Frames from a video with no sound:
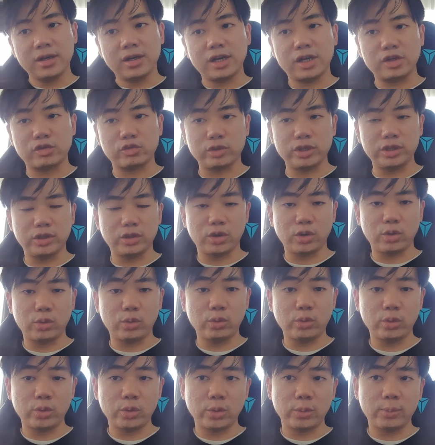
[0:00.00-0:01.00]
As we know,
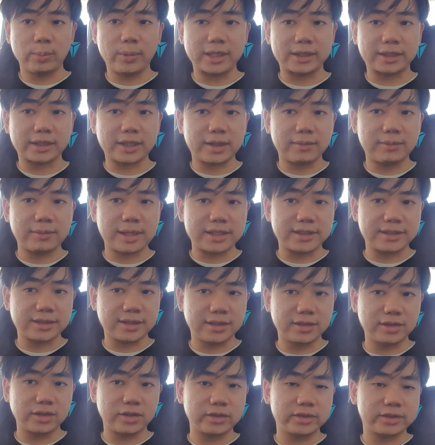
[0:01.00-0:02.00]
Batam
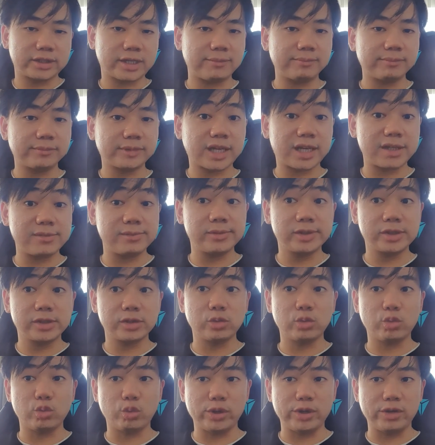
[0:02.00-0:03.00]
Island
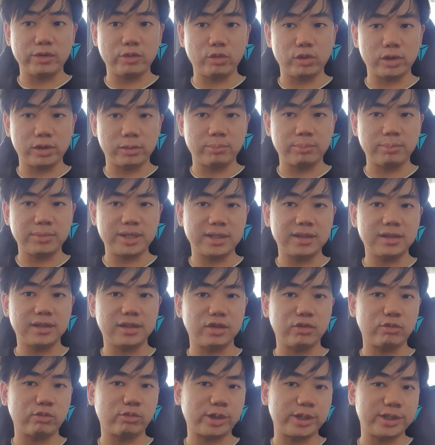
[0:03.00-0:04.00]
sometimes we will meet
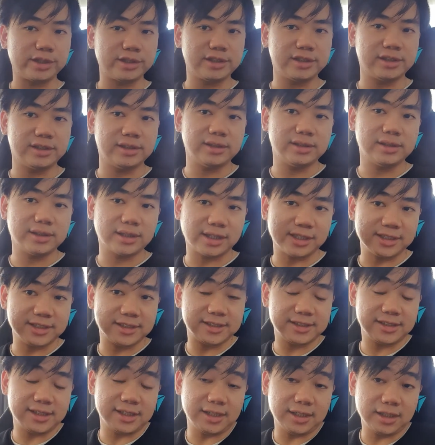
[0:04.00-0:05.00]
different
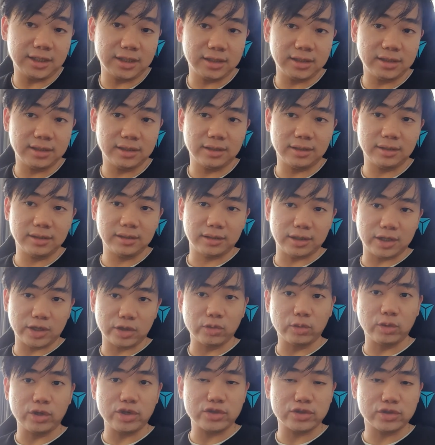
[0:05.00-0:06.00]

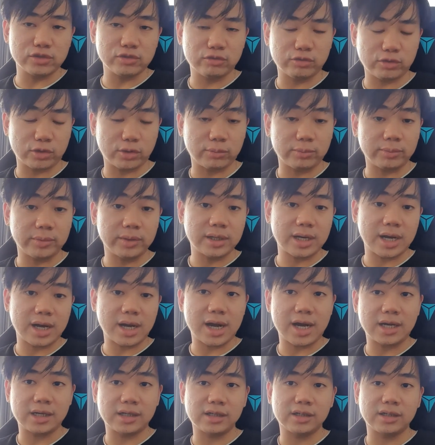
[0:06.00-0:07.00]
regulation from
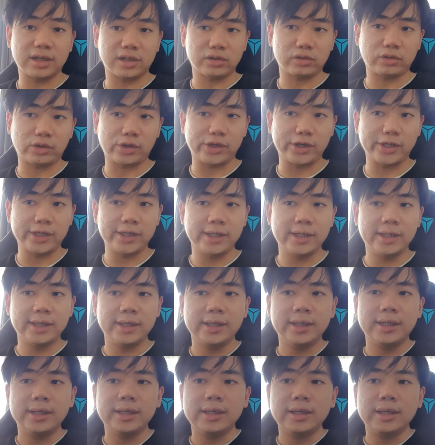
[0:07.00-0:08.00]
other country.
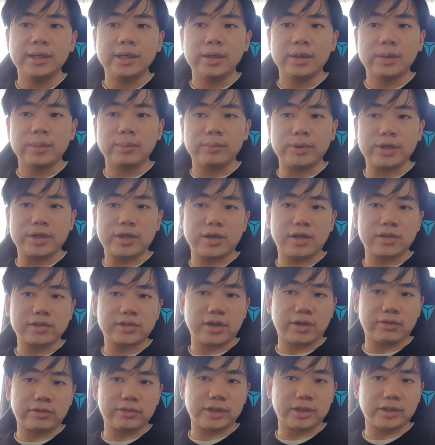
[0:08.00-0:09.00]

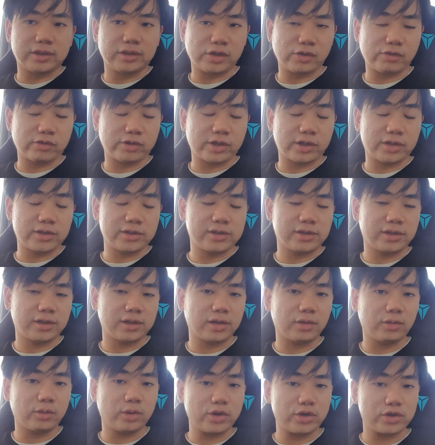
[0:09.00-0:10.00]
Because of the different
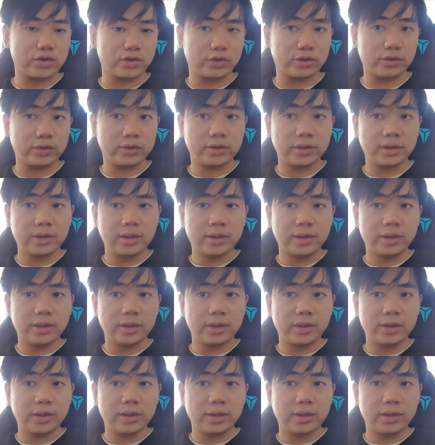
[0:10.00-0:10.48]
regulation,